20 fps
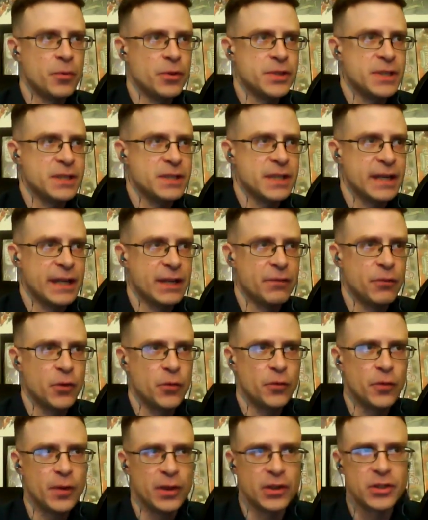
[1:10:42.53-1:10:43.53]
It's just like, if you
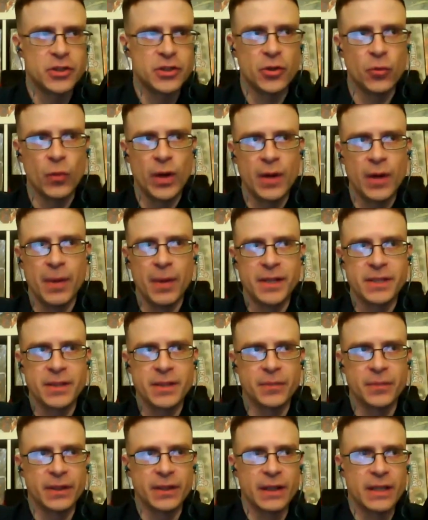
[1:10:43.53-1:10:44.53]
feel a certain way about
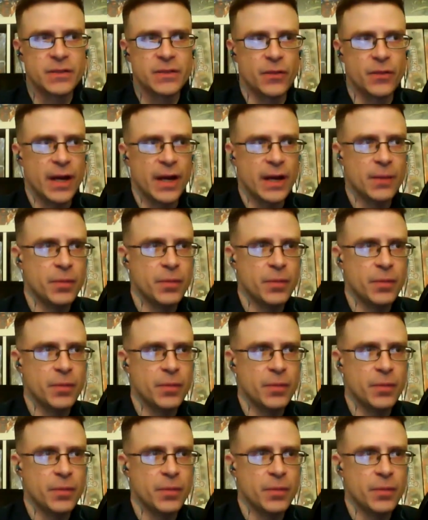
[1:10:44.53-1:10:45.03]
something, that's fine.